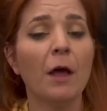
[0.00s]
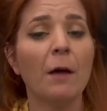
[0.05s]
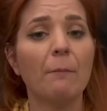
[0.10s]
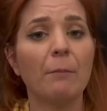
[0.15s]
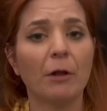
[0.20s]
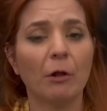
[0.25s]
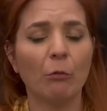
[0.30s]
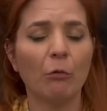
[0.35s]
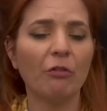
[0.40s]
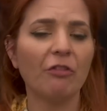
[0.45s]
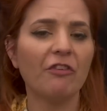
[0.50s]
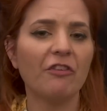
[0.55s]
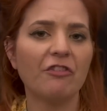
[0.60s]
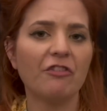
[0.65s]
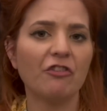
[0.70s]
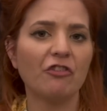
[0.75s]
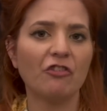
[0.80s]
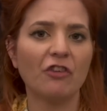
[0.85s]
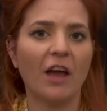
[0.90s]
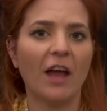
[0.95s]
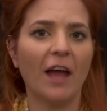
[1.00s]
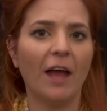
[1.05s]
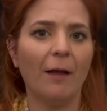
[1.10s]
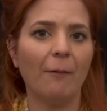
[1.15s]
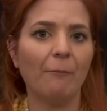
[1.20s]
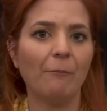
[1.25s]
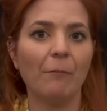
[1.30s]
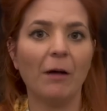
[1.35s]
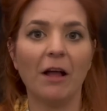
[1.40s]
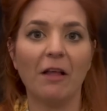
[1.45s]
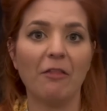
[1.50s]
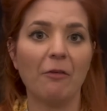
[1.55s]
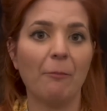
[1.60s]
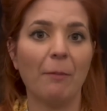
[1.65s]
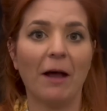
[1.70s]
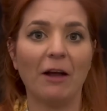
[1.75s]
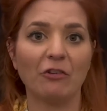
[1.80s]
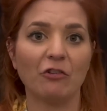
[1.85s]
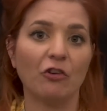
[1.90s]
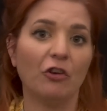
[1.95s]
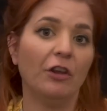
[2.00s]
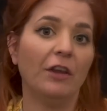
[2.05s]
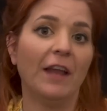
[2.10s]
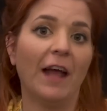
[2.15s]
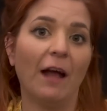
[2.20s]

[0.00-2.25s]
but I wanted to share my other passion